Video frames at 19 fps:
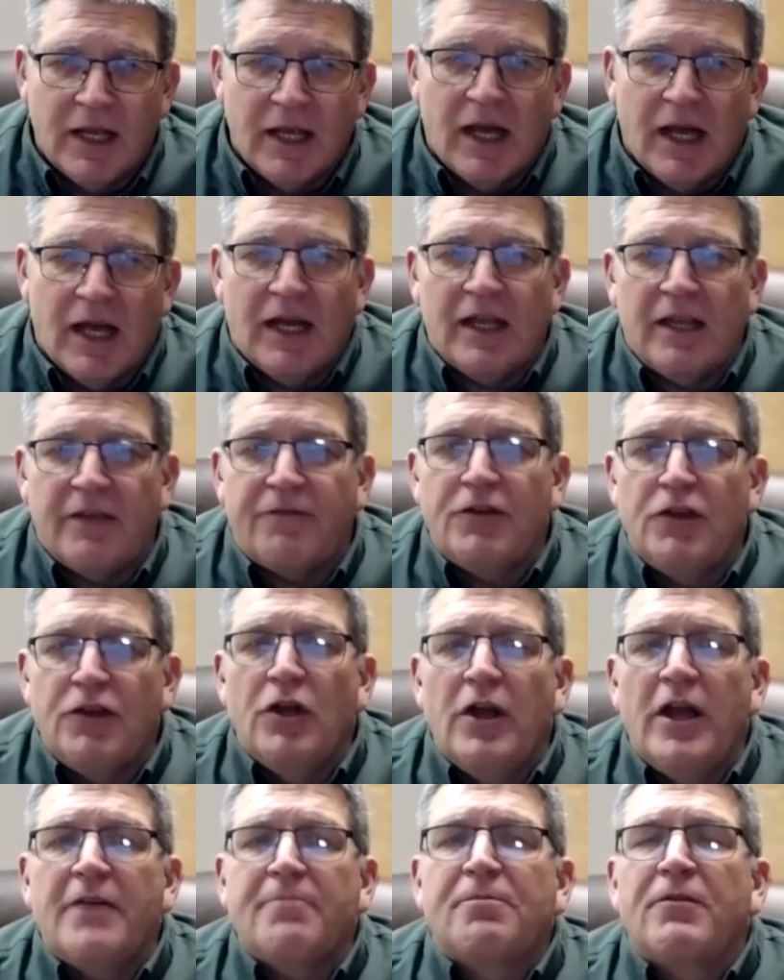if
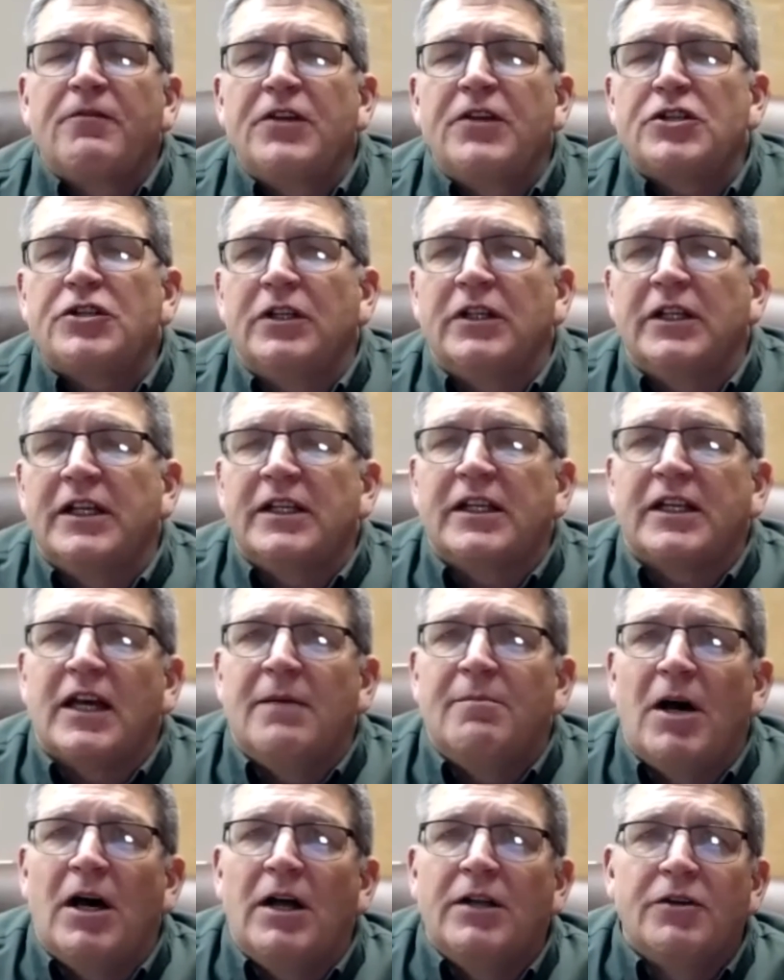you have provisional
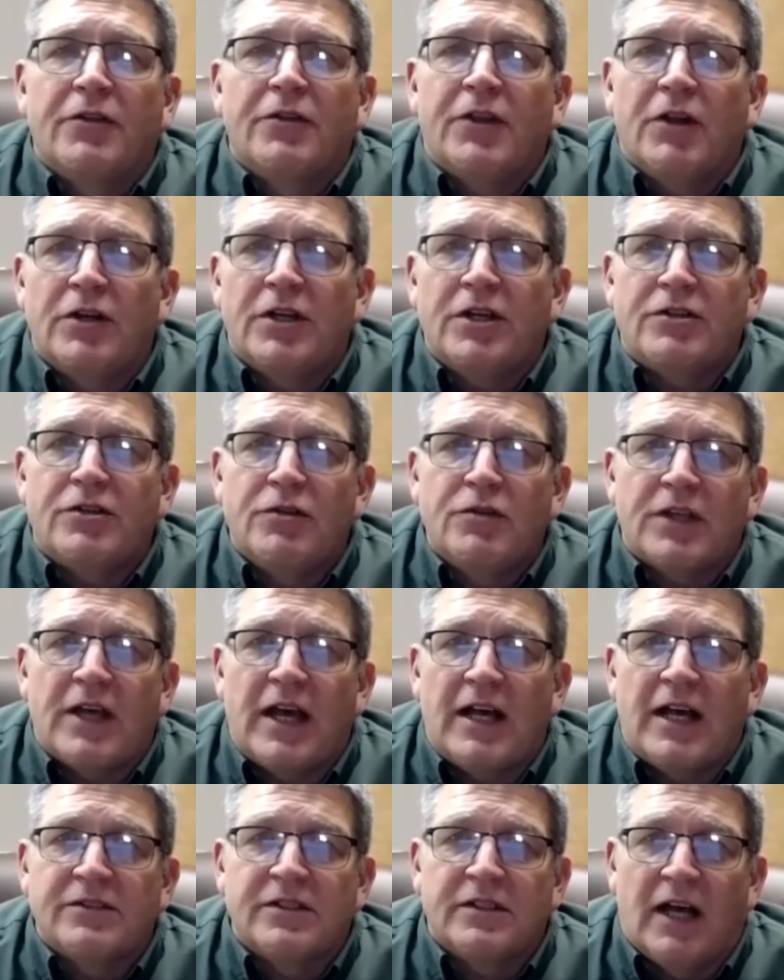income under
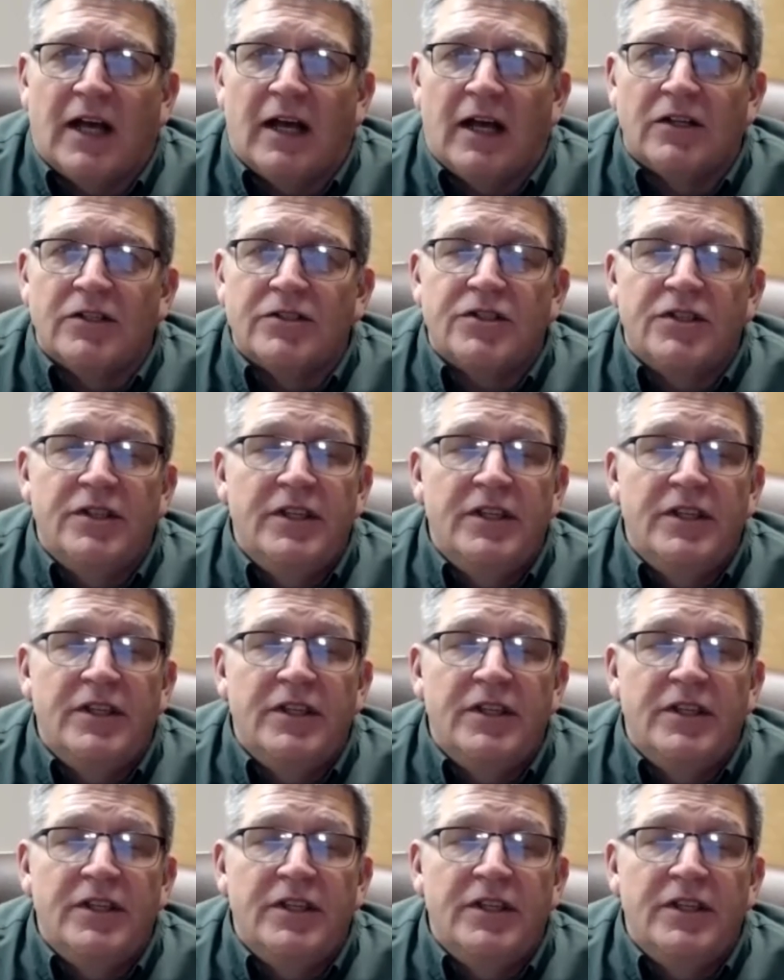$32,000,